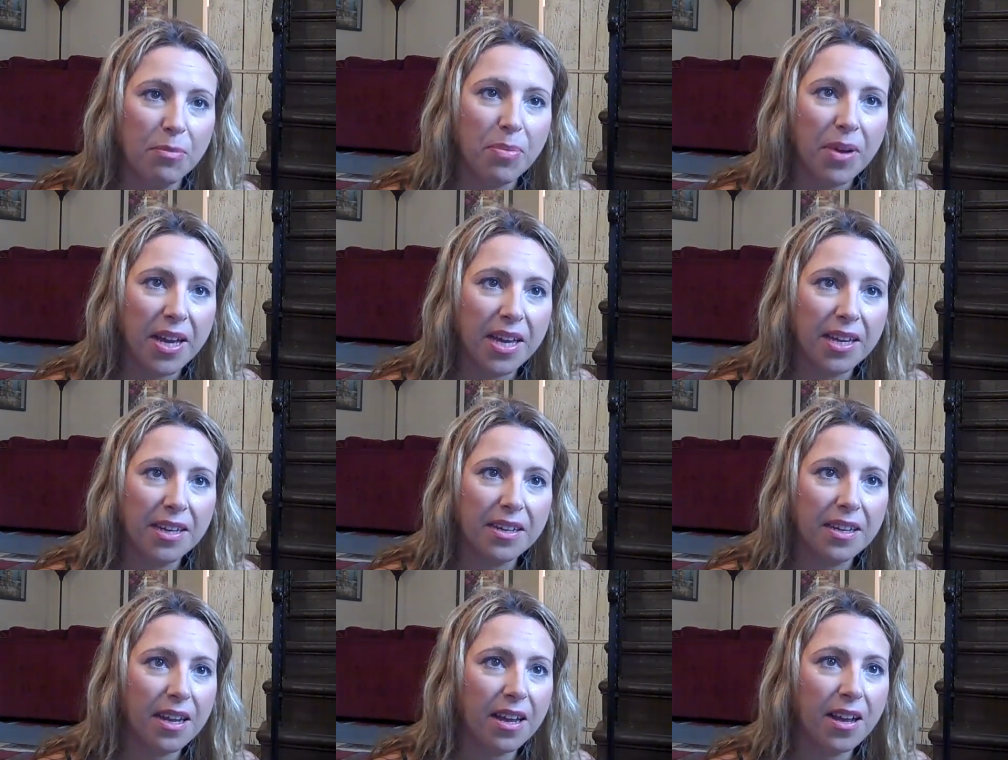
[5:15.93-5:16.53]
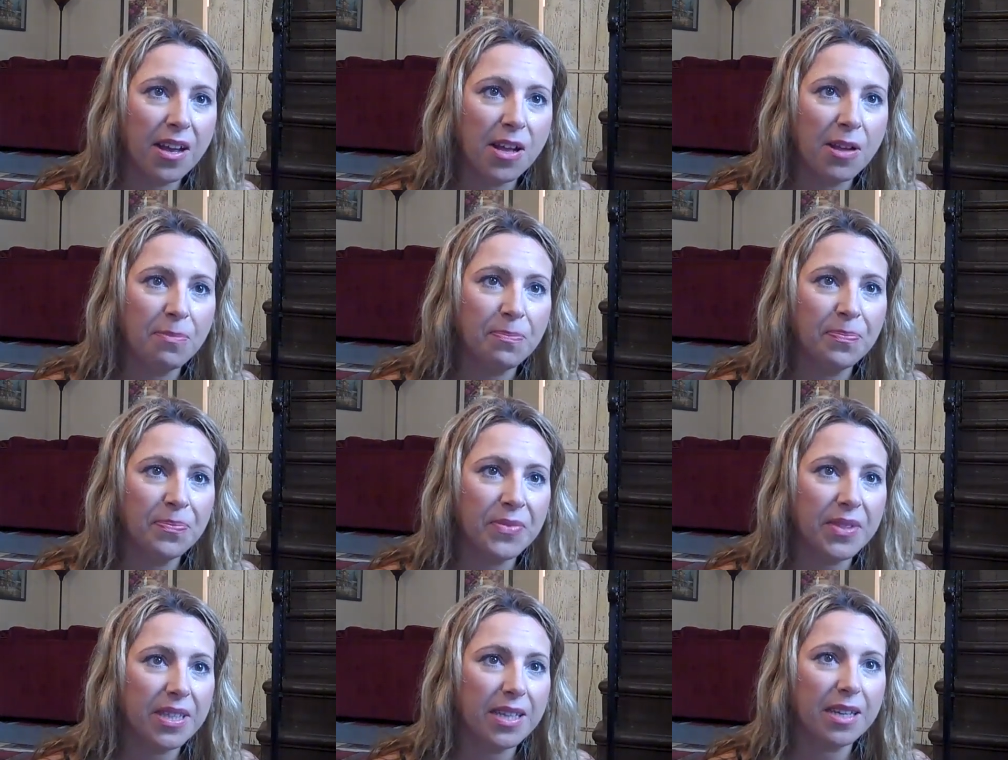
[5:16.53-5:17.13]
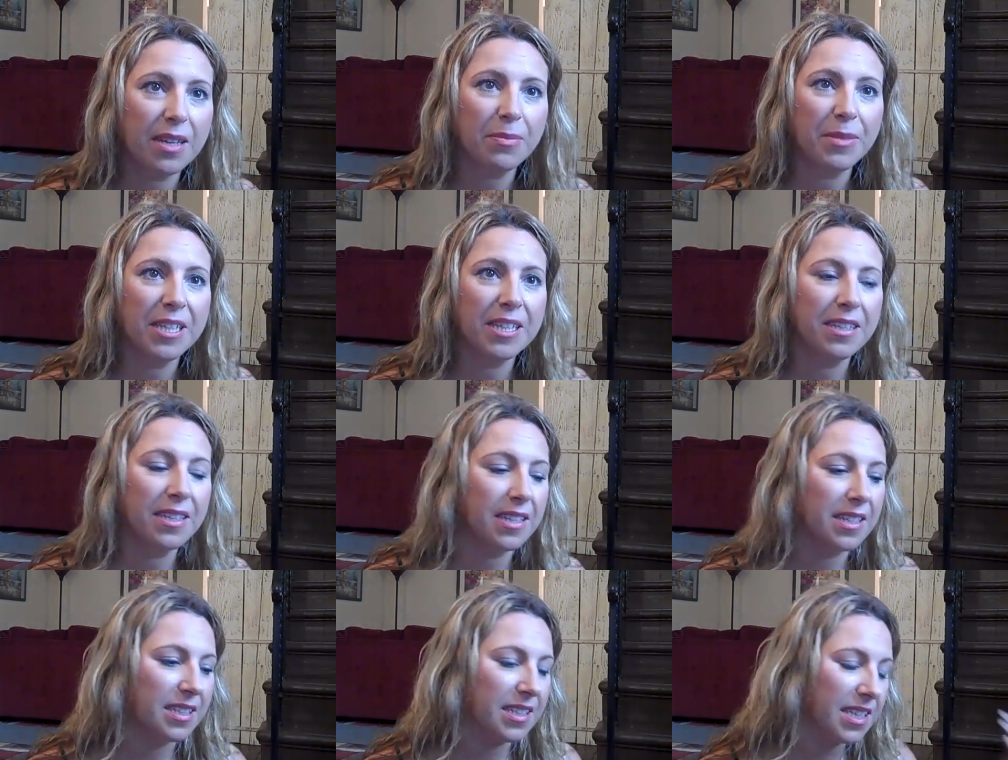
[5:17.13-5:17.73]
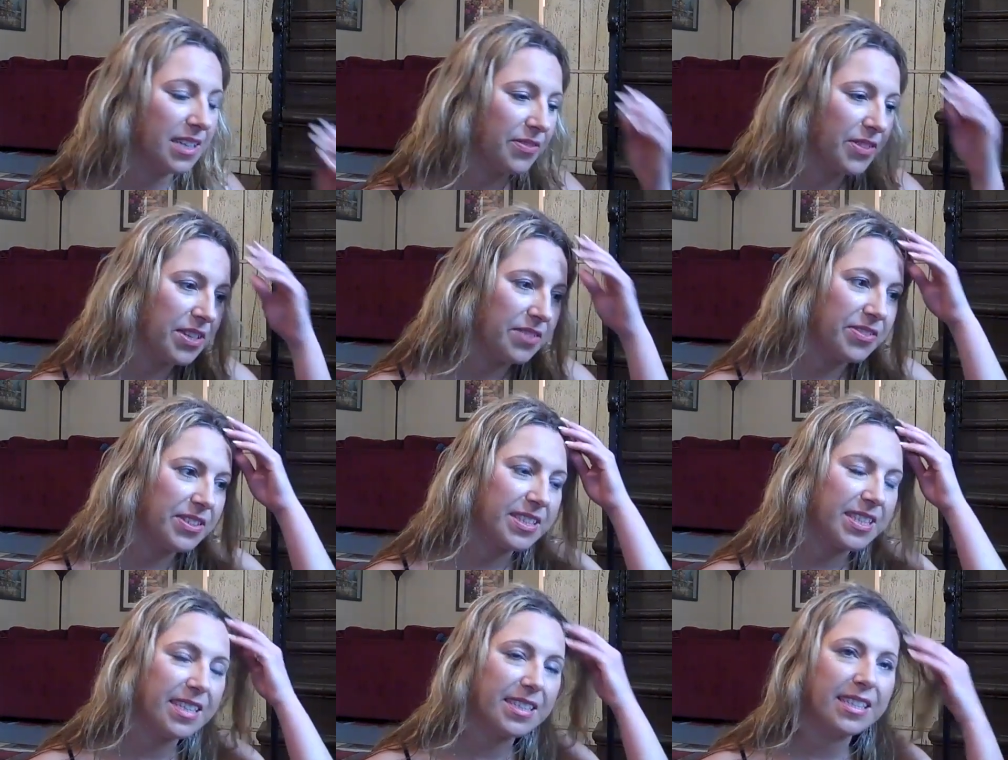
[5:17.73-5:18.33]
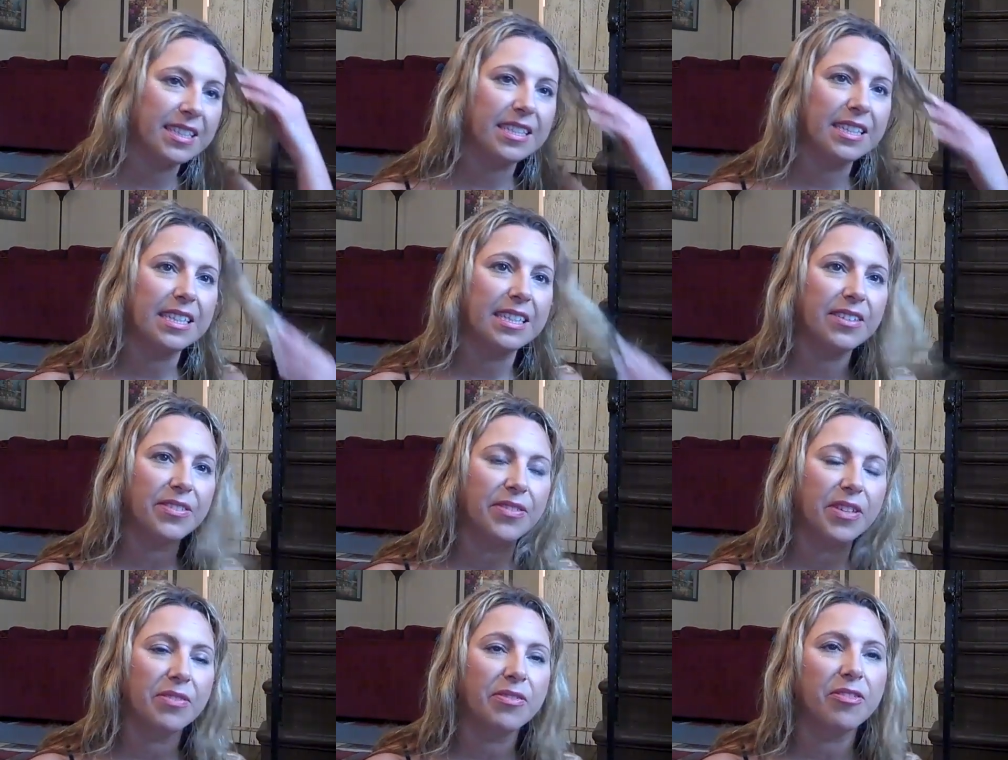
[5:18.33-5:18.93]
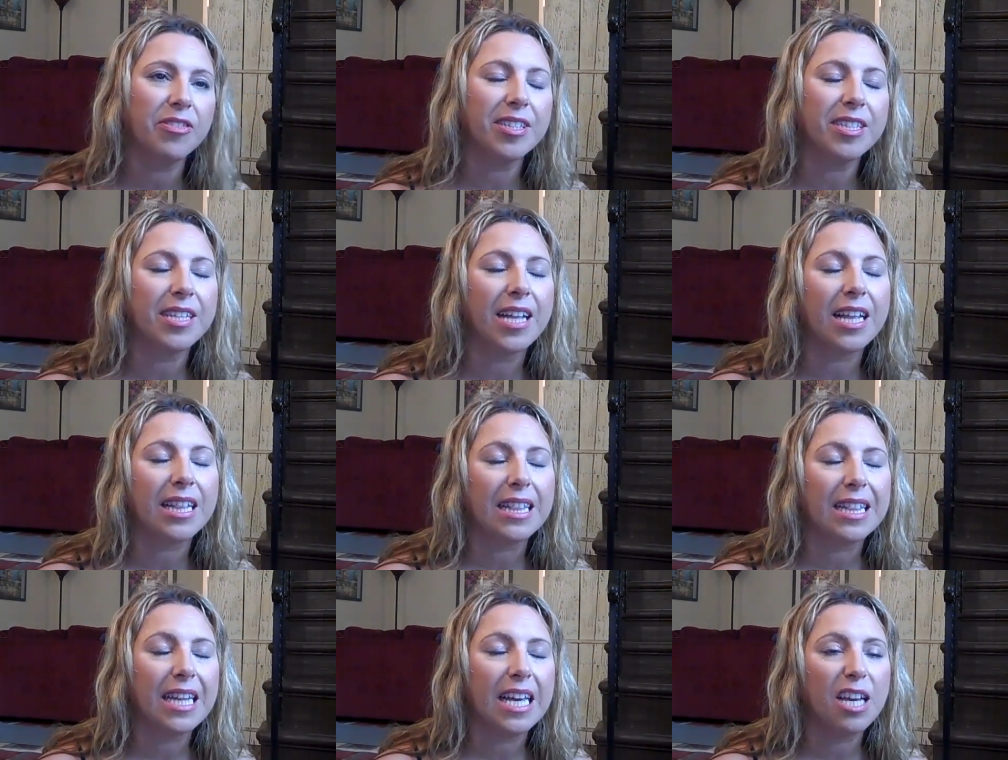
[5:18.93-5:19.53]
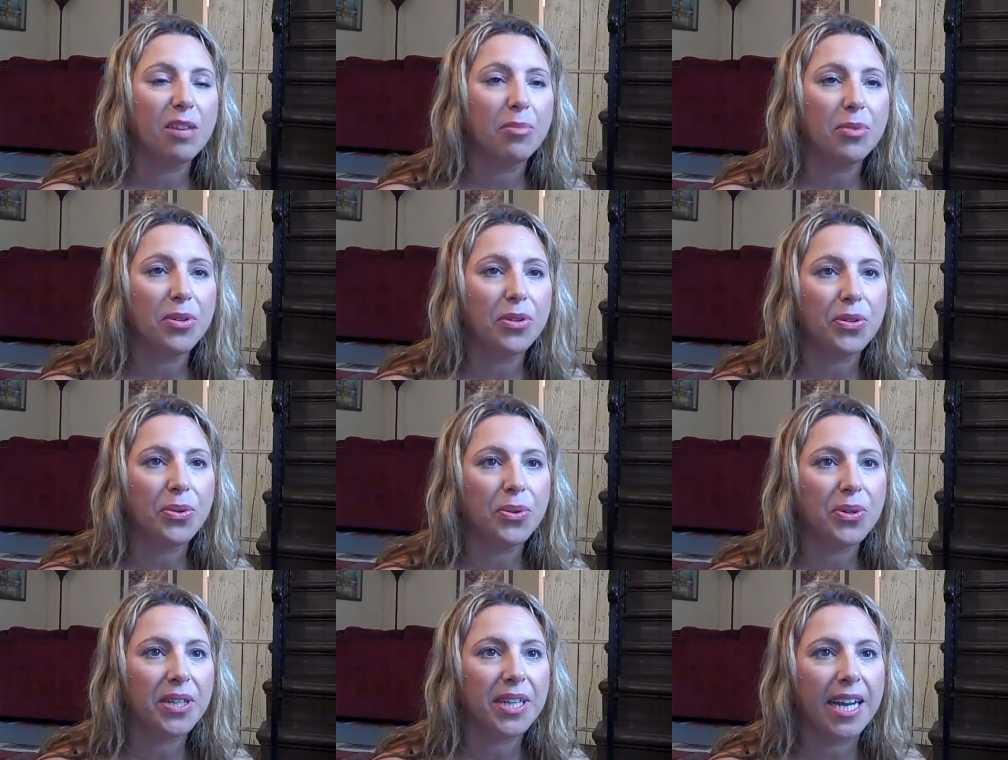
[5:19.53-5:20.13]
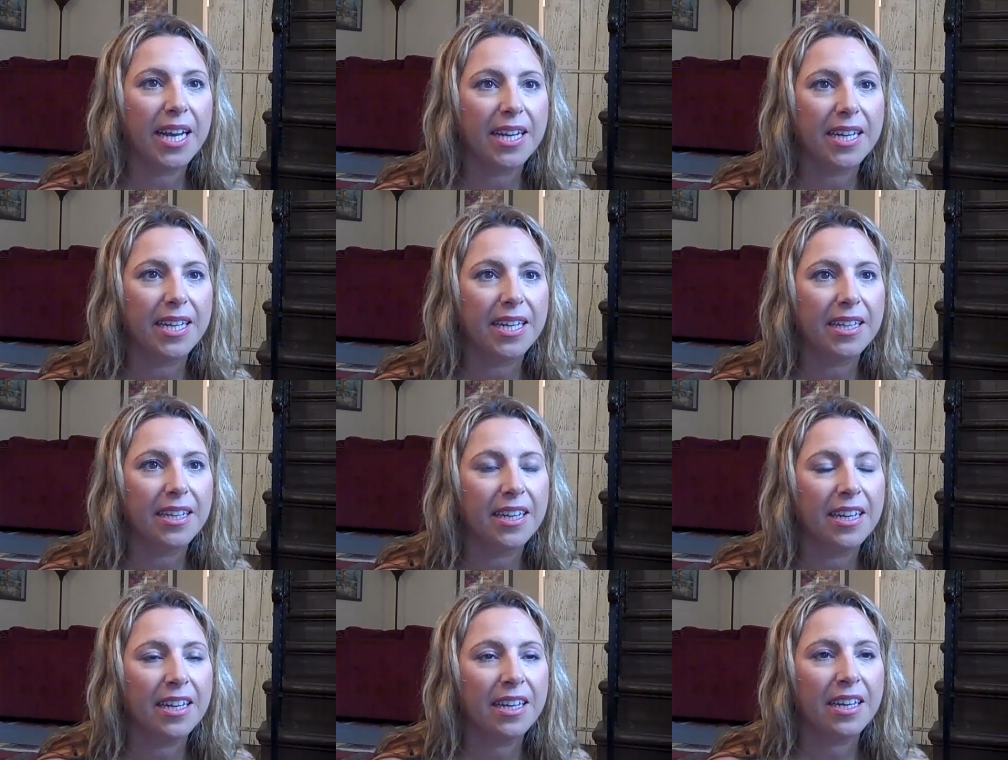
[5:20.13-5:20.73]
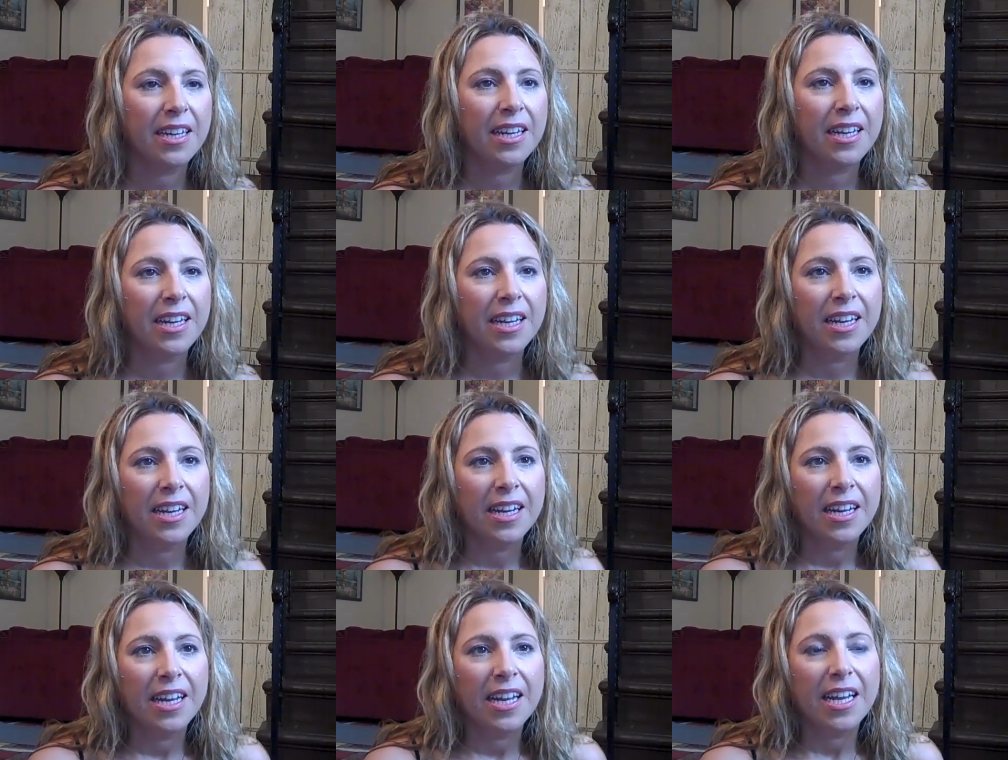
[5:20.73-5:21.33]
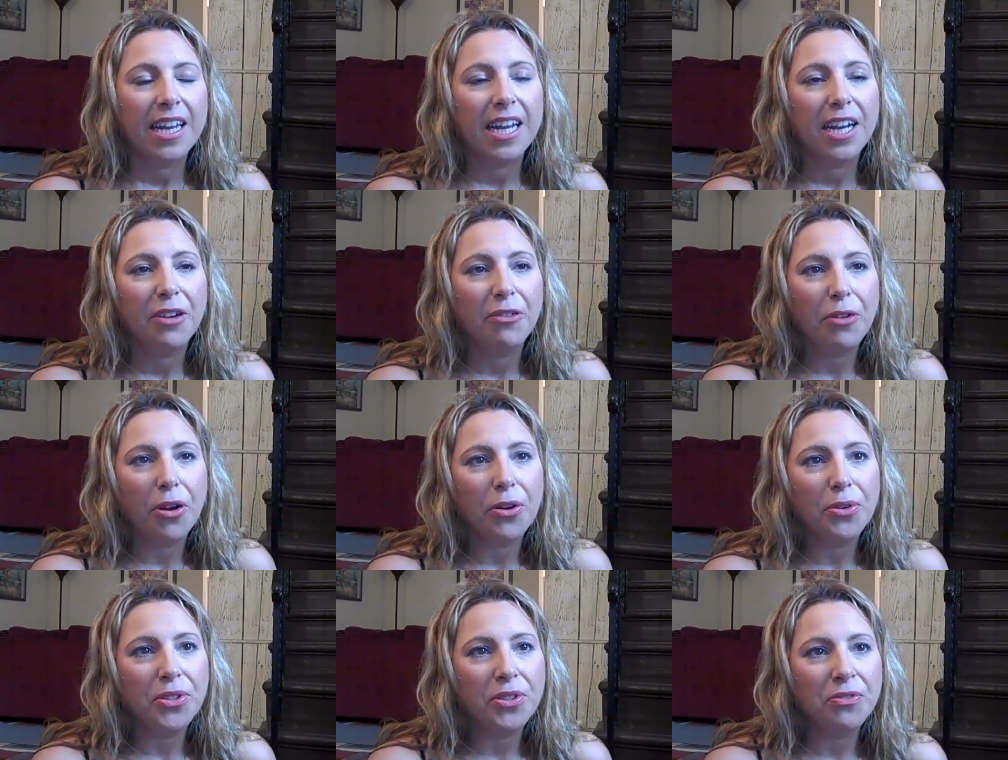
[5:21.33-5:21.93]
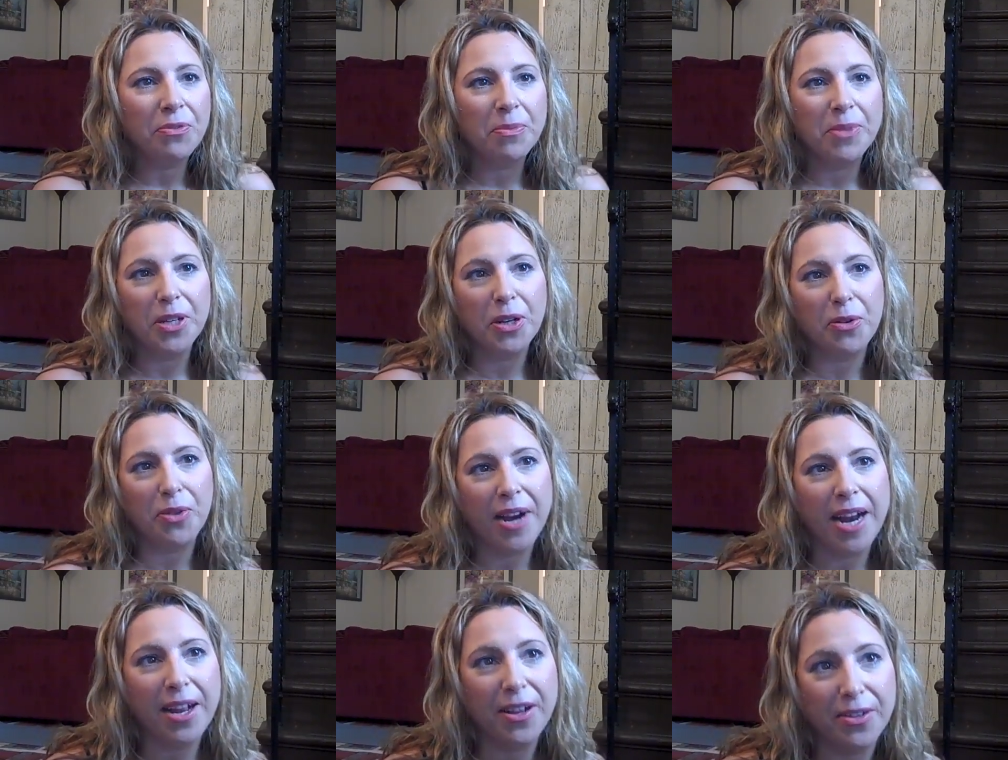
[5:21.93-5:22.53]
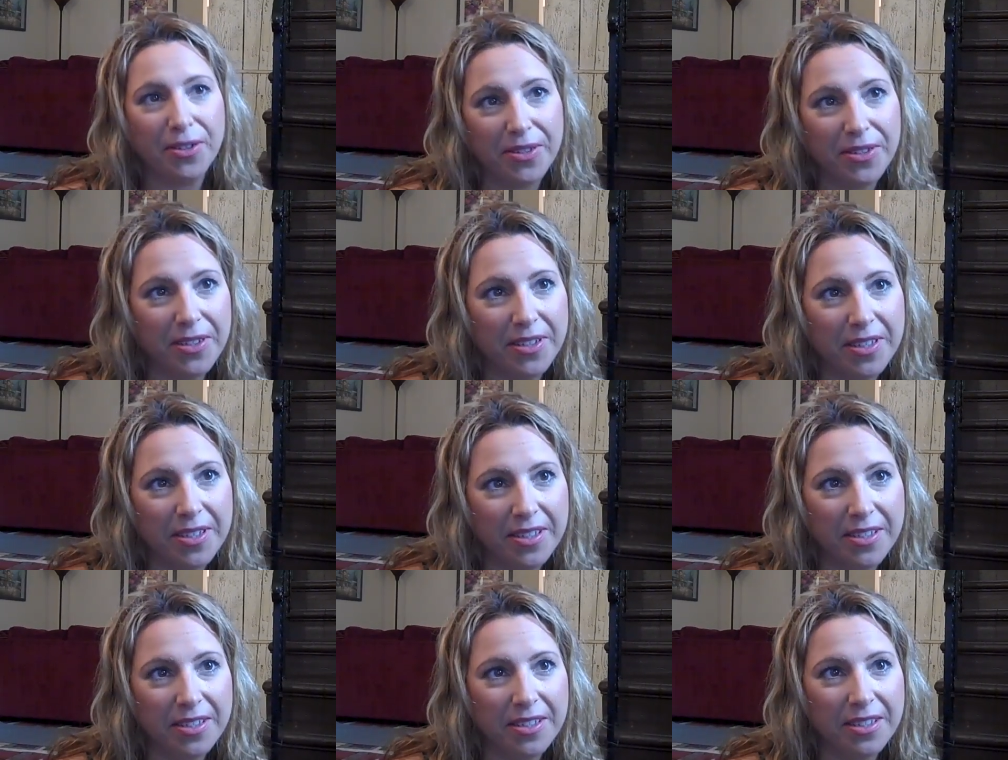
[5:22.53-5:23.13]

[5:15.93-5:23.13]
but um, I mean, even if it doesn't, even if it's not labeled organic, it grows from the ground.